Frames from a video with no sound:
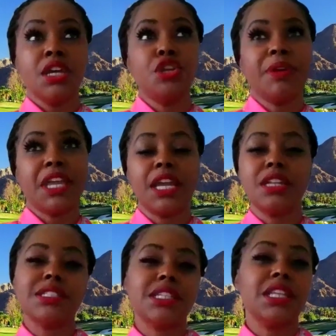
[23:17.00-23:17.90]
you
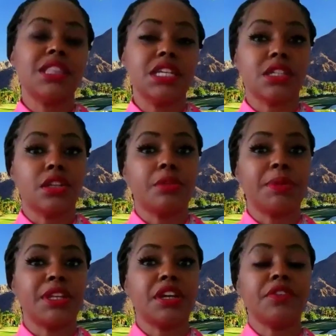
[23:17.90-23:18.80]
begin to see things a
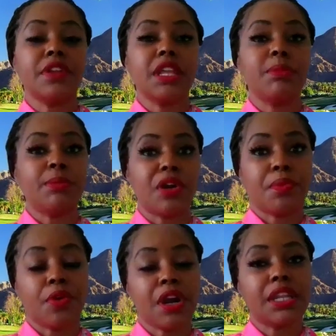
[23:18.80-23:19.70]
little bit differently. But more
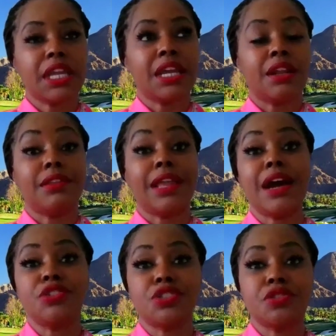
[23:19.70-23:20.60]
importantly, it
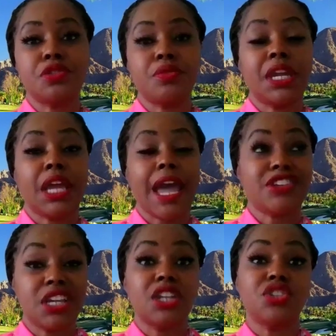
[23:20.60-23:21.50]
allows you to
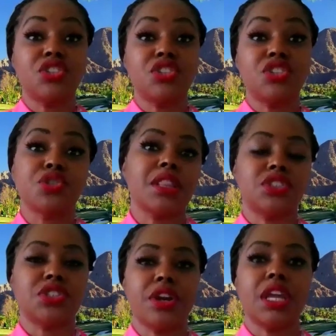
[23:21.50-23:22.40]
actually enjoy
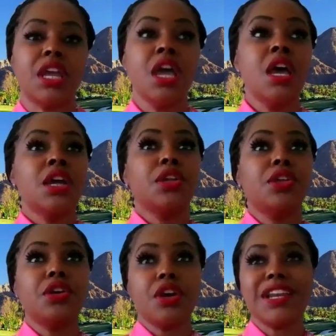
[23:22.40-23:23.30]
this journey.
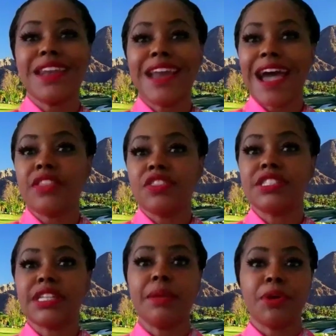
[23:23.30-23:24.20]
You're not the
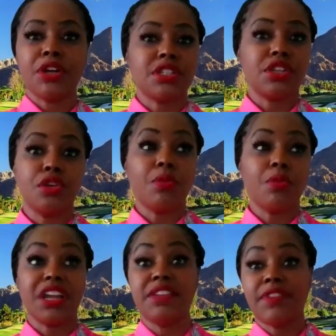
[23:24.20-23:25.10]
same person you
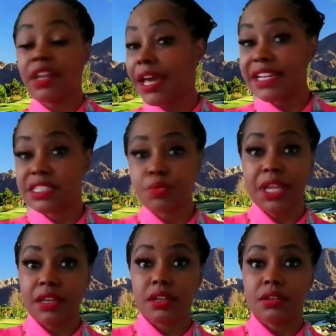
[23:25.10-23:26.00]
were even last
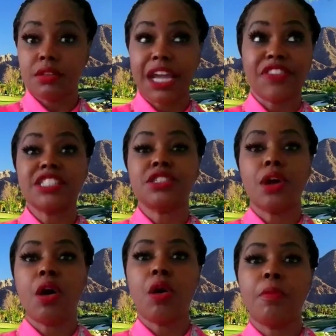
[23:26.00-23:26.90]
week. Like that's
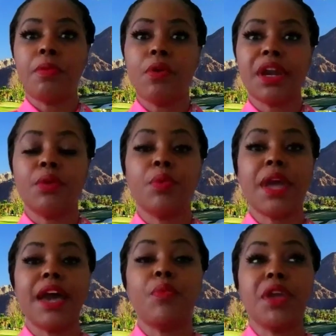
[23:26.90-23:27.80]
the whole point.
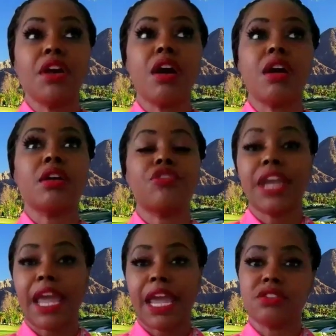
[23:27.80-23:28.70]
We are
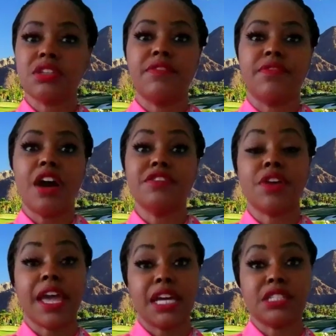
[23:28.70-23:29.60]
created to evolve.
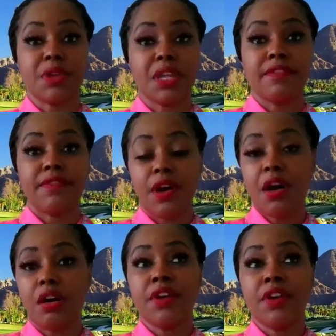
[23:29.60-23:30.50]
So as we
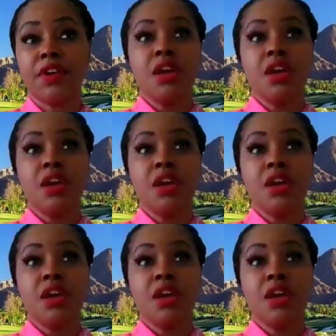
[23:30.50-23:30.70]
evolve,